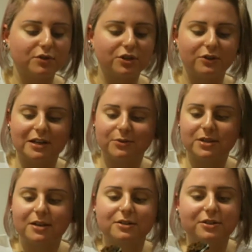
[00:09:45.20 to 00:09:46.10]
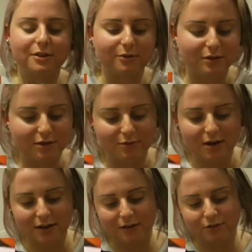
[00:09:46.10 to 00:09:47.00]
Chilling out, take it slow, then you
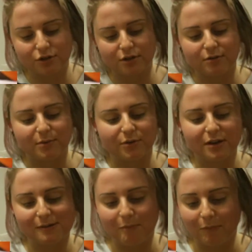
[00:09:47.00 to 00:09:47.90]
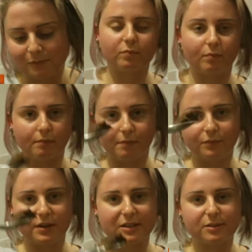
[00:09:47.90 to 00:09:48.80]
rock out the show, am I right?
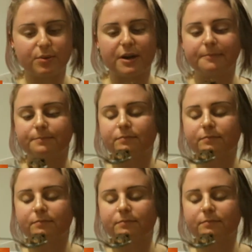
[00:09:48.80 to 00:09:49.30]
Nice bite.